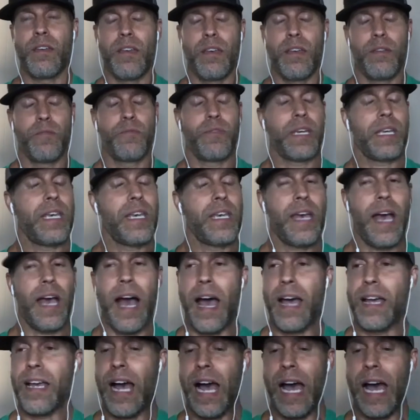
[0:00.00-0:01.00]
Vicky,
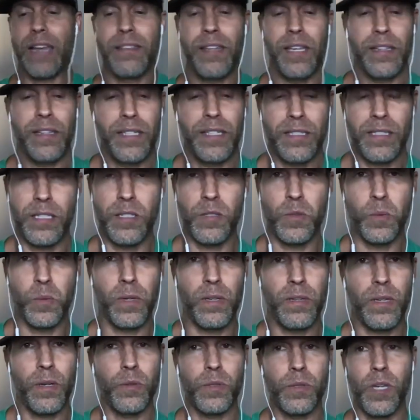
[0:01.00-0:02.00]
I, I think this is one of
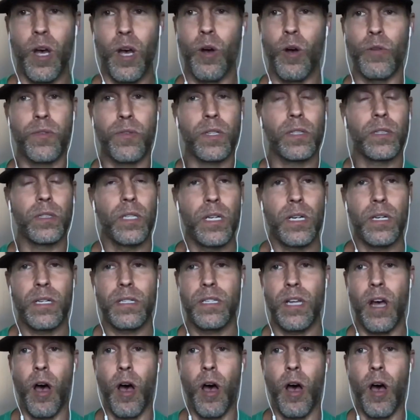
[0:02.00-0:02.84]
those overlooked,